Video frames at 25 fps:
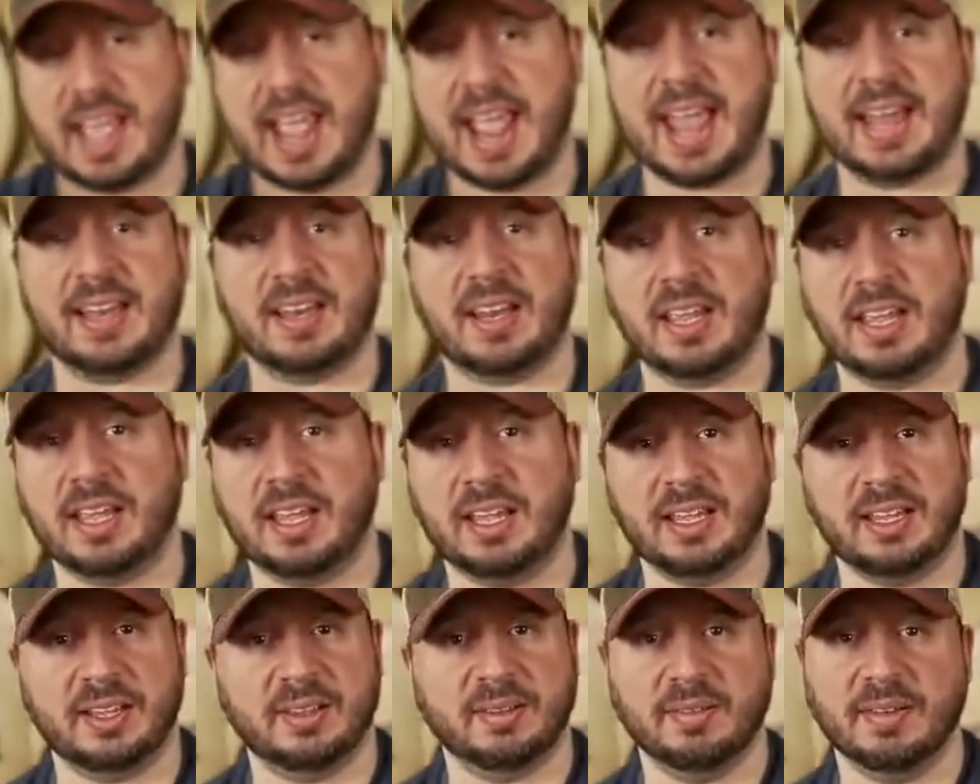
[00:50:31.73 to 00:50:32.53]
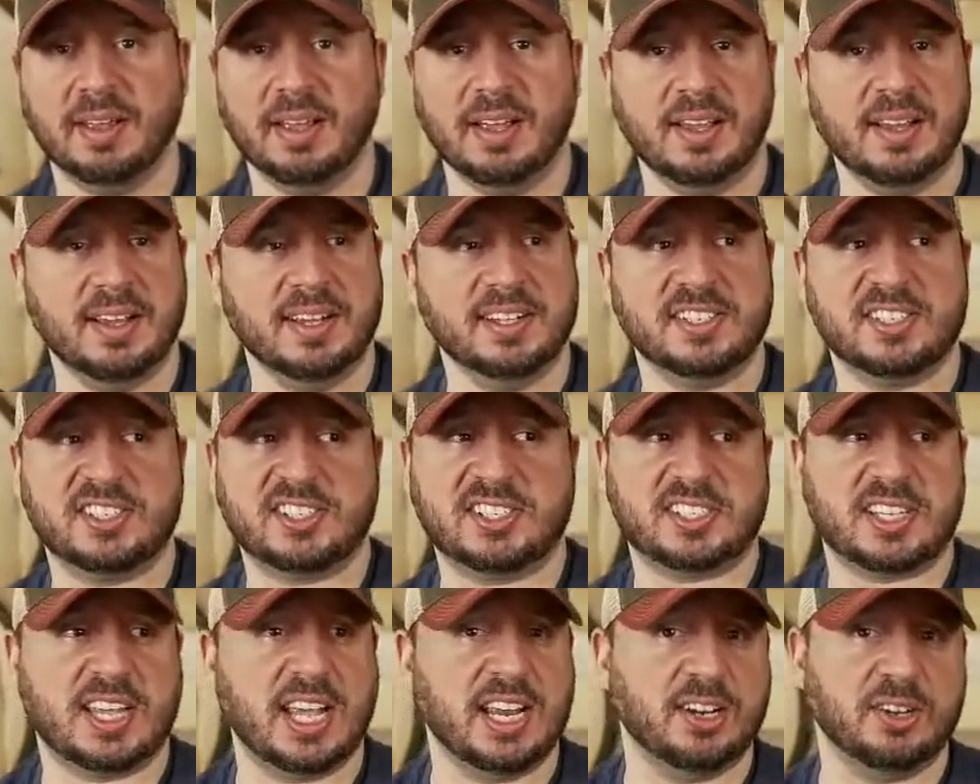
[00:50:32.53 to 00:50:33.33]
candy,
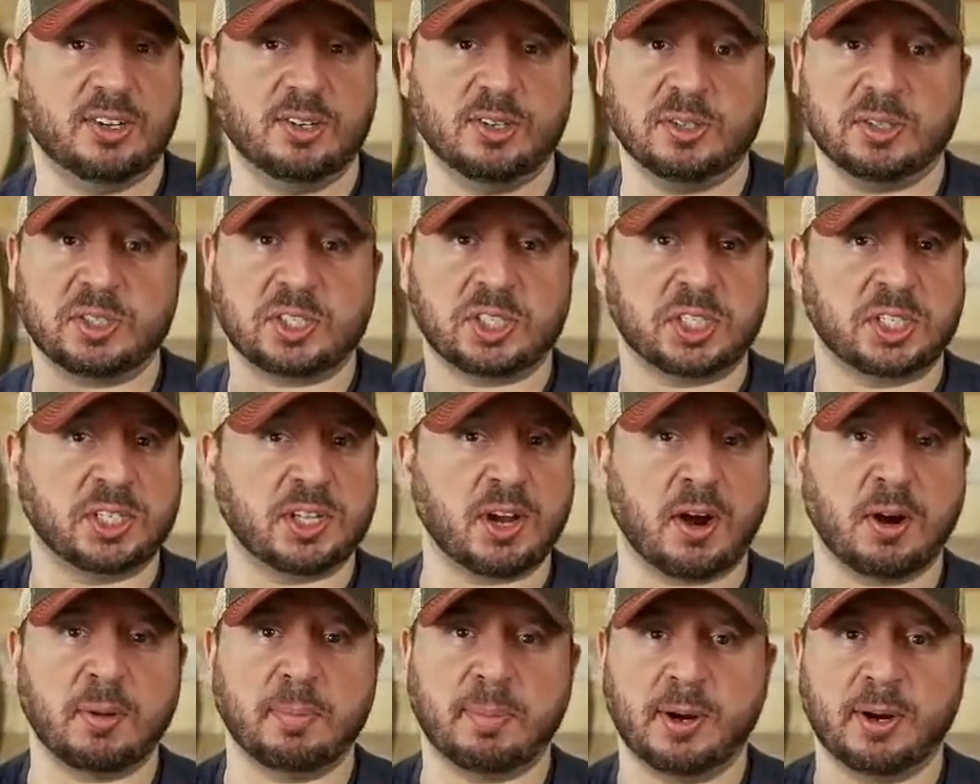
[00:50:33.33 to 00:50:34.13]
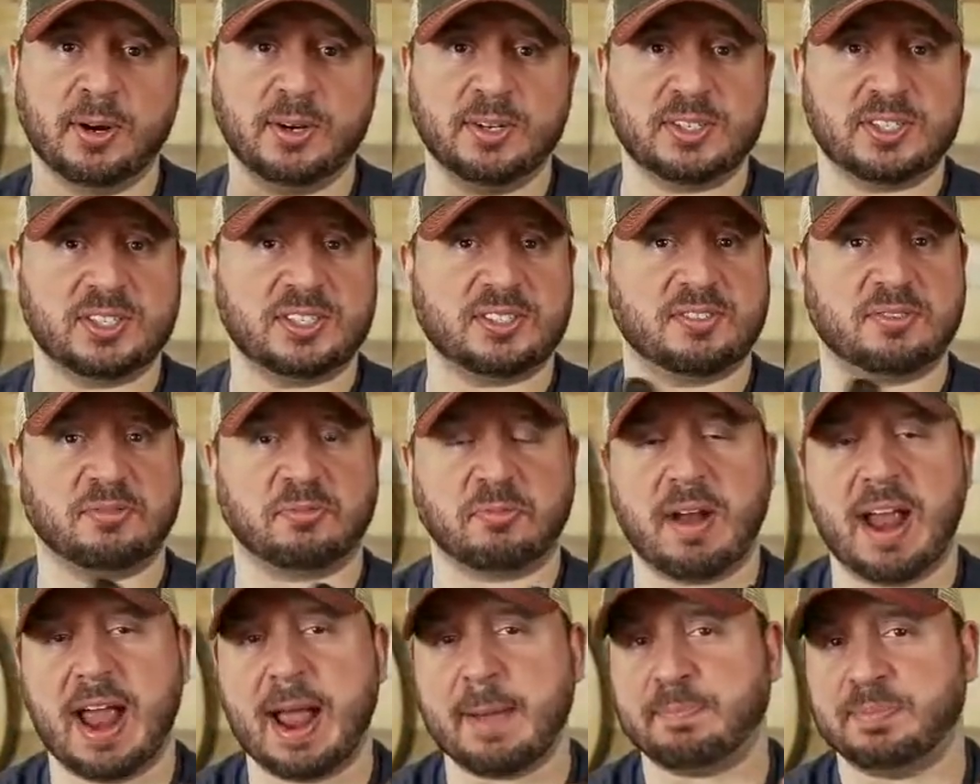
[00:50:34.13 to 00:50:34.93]
Skittles, Starburst,
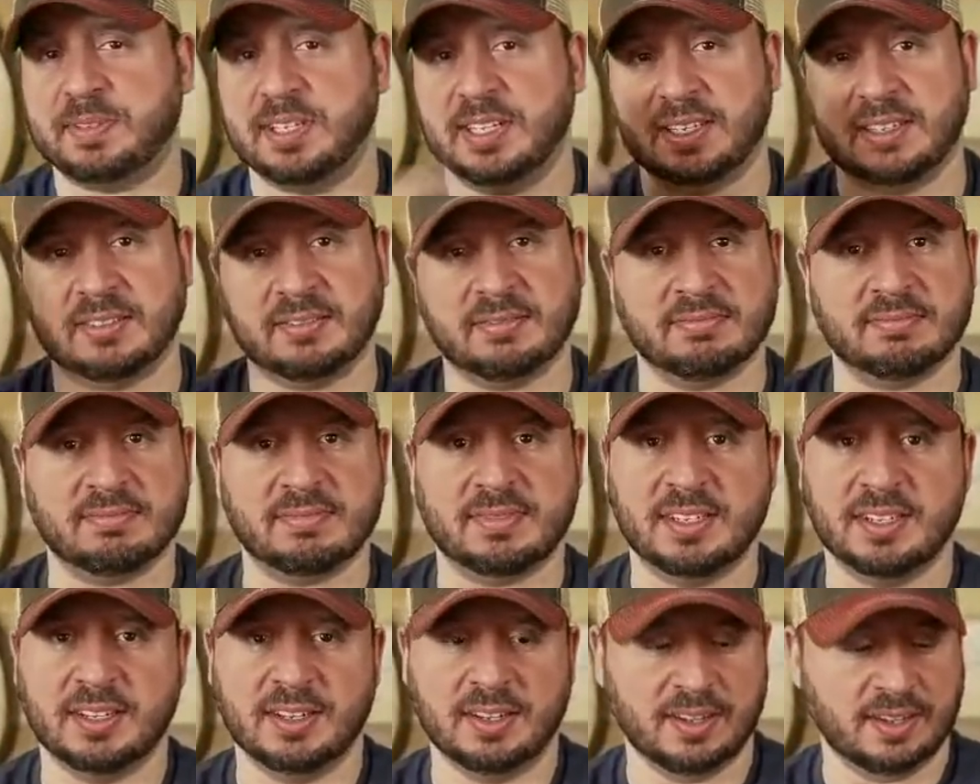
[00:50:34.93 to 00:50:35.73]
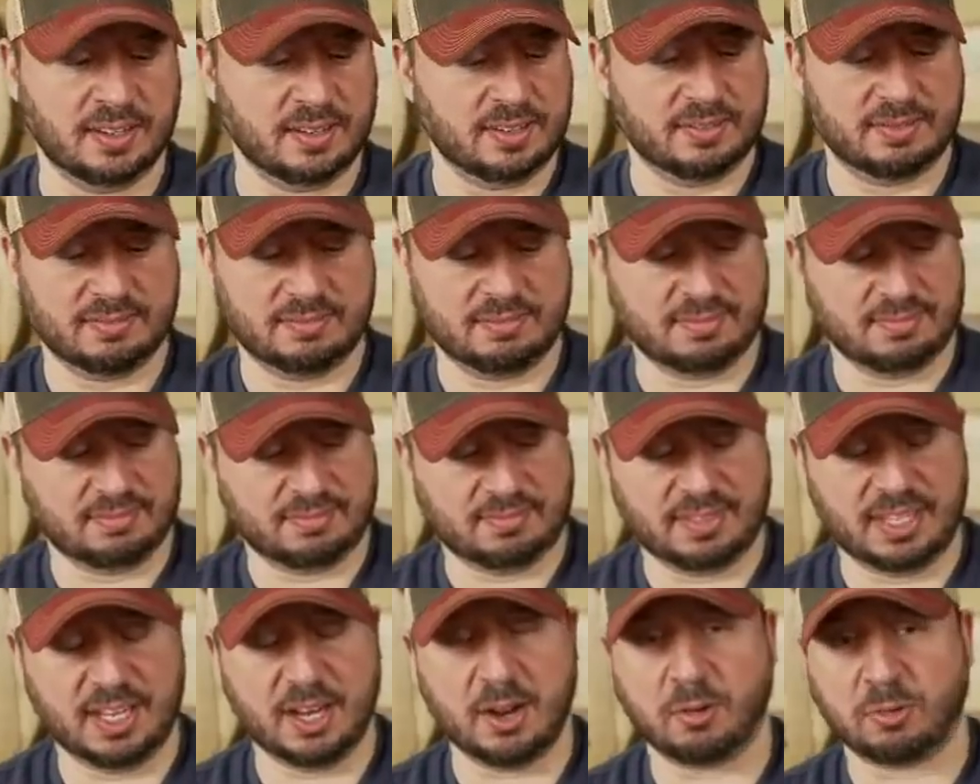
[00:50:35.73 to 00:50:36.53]
wrapped in
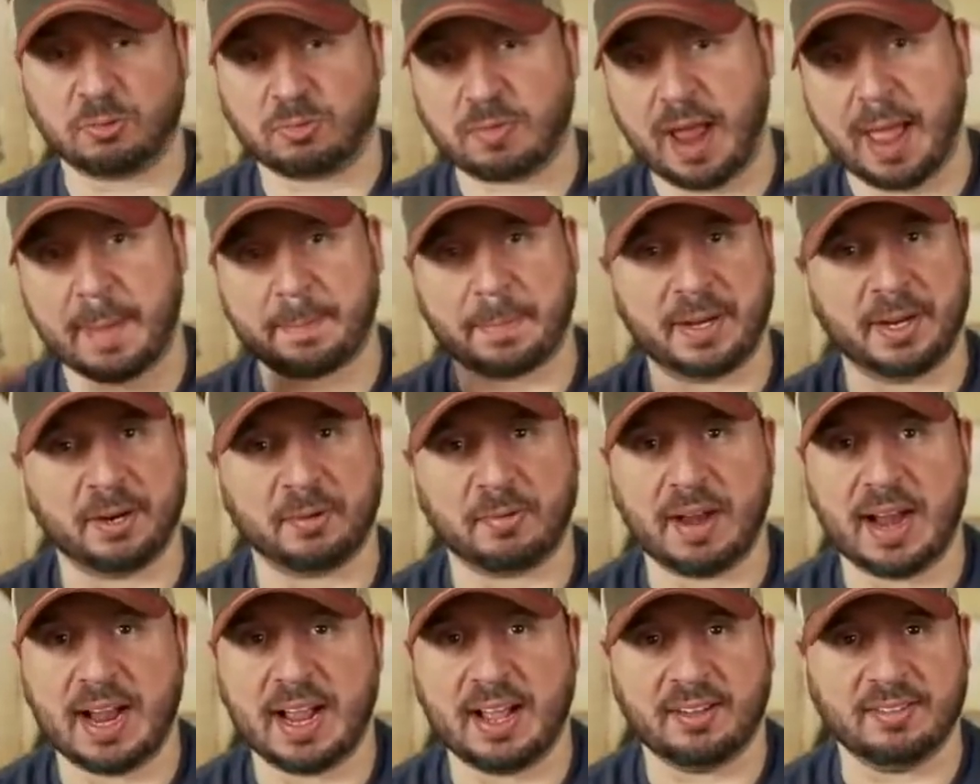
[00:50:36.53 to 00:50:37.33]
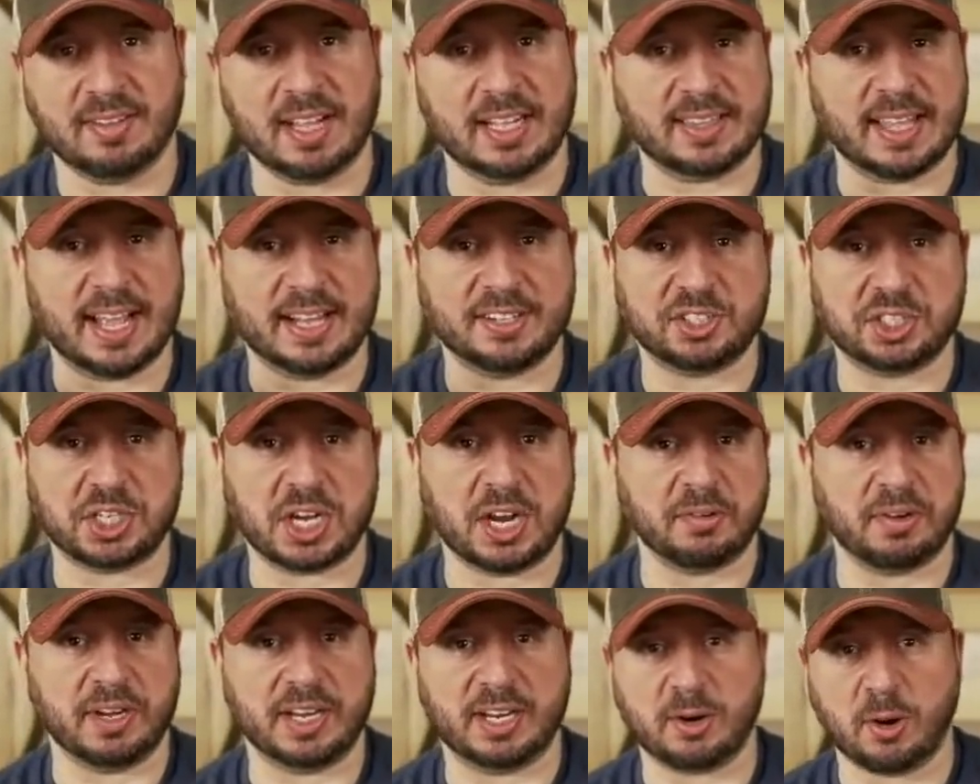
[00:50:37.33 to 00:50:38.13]
you know, wrapping around like that
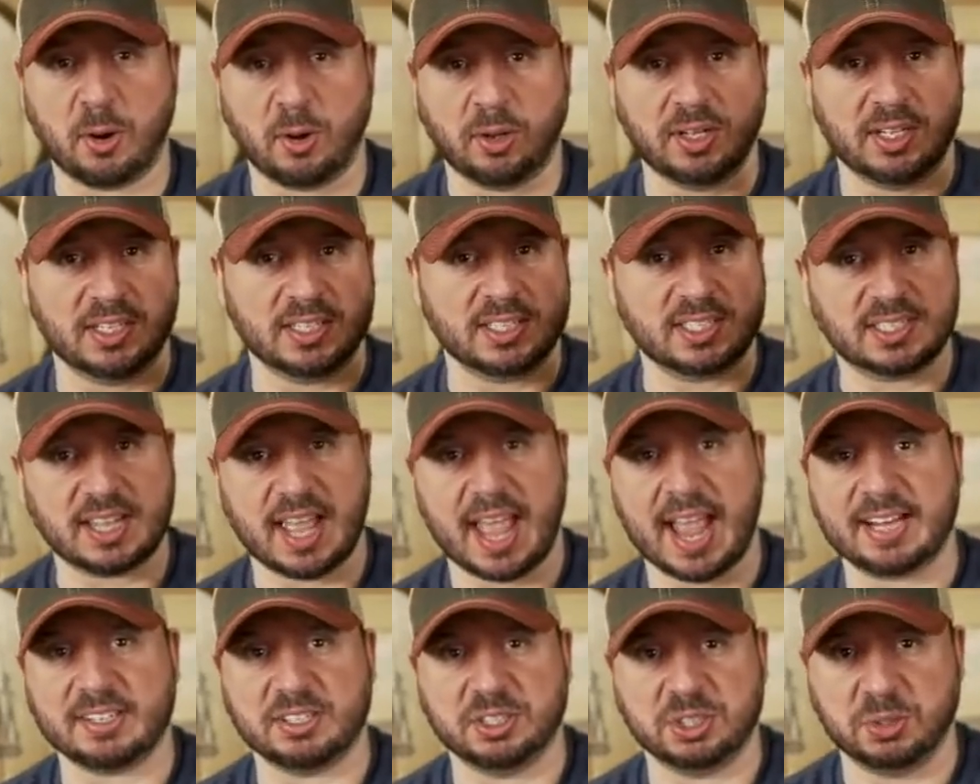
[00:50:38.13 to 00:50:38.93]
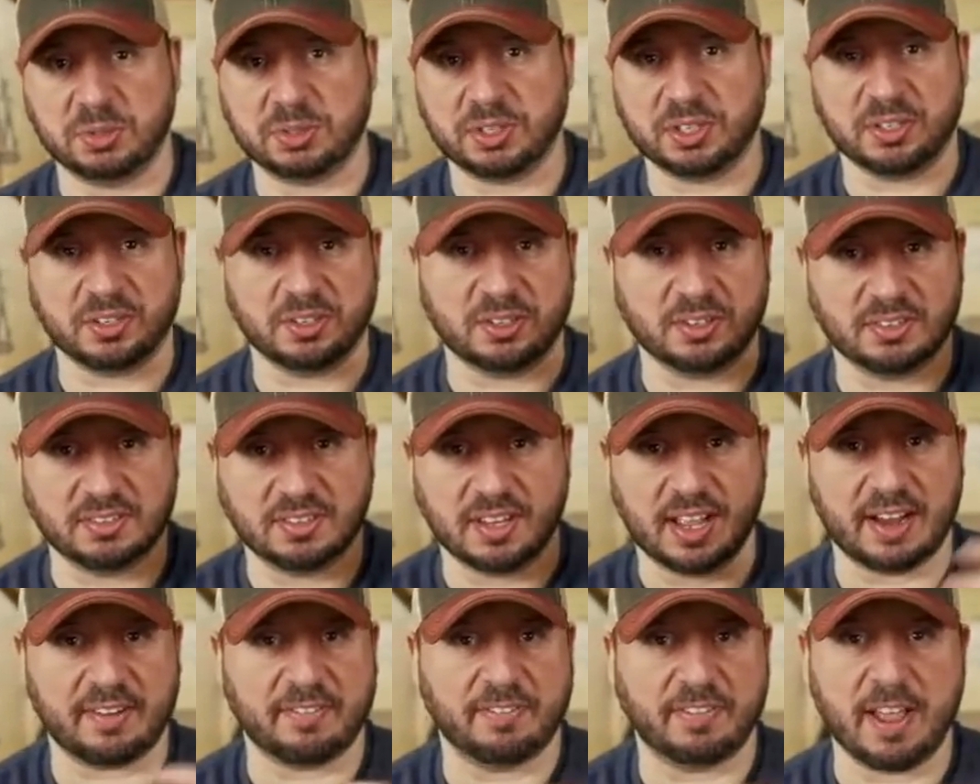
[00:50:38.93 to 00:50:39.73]
cherry cola Stagg junior
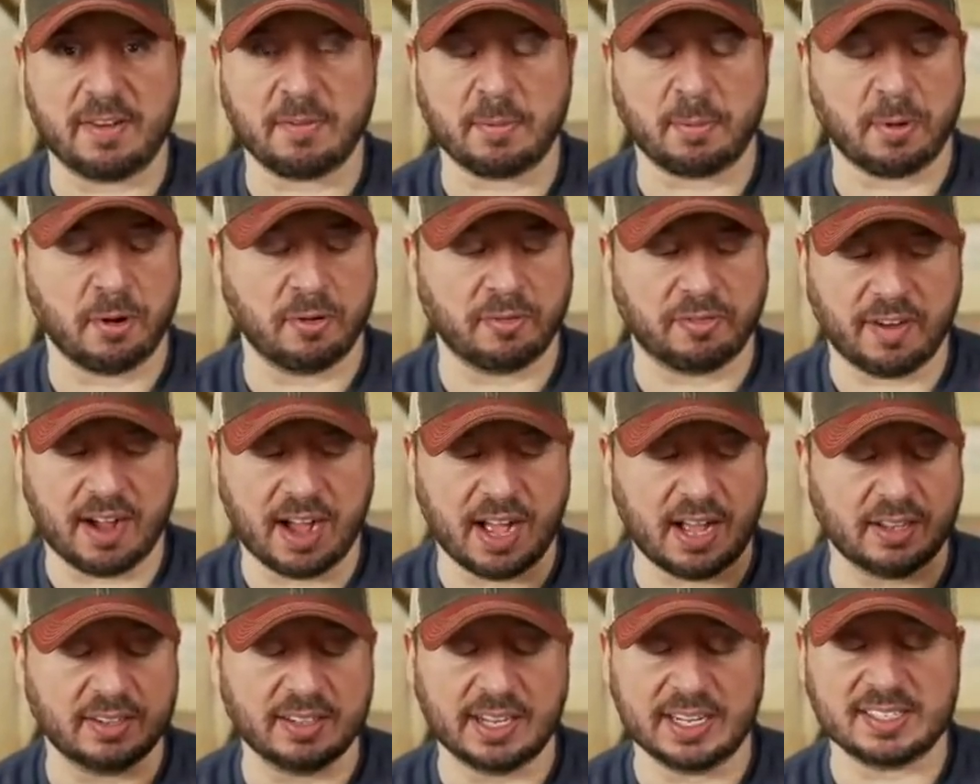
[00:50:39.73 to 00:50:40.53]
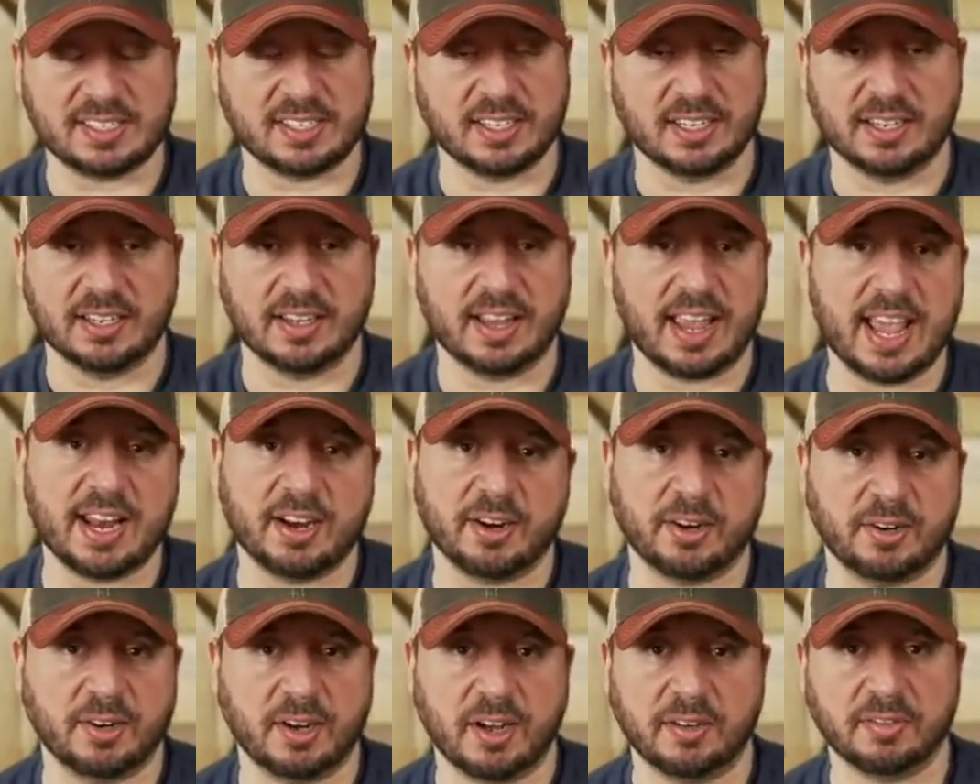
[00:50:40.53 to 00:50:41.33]
like flavor profile. It's a
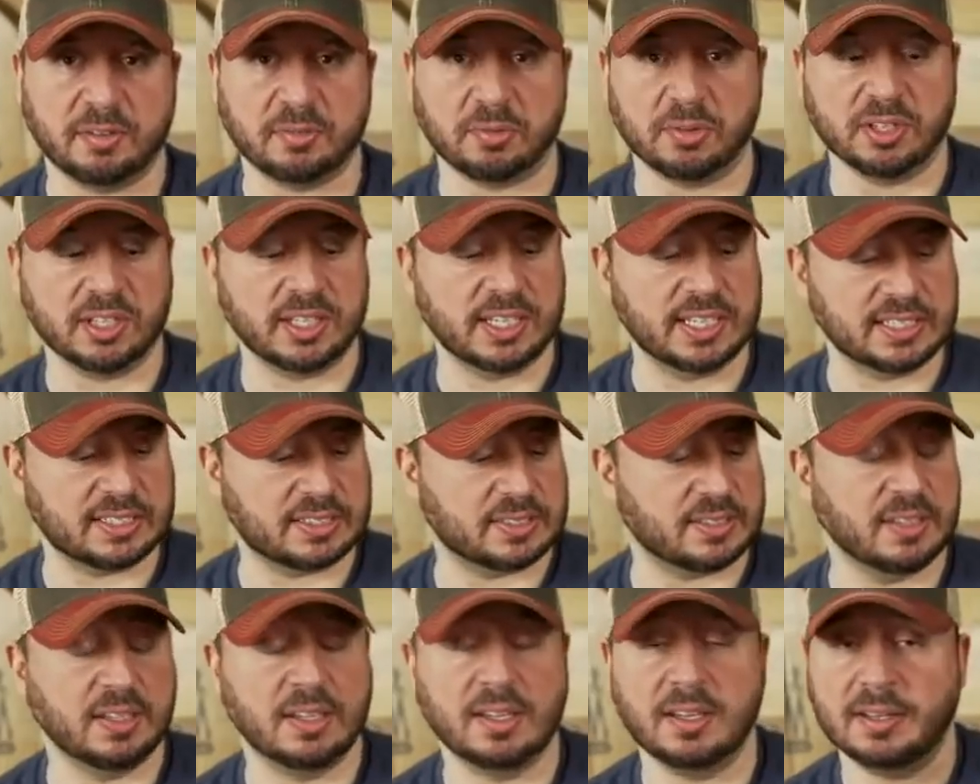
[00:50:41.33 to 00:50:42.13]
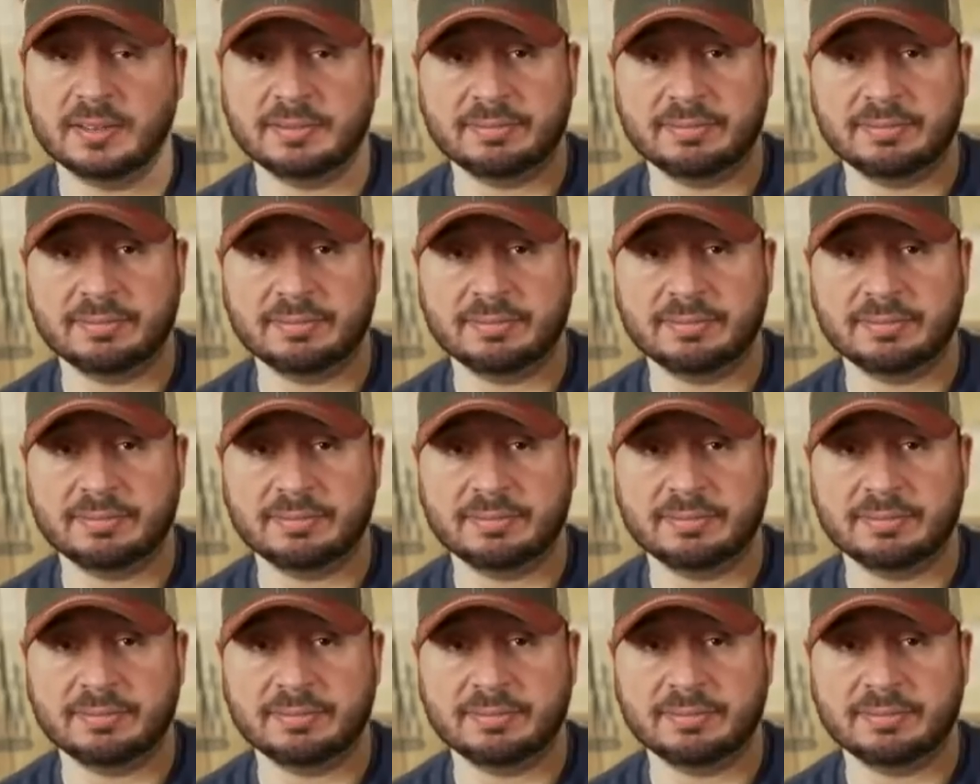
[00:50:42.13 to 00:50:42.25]
hitter of a release.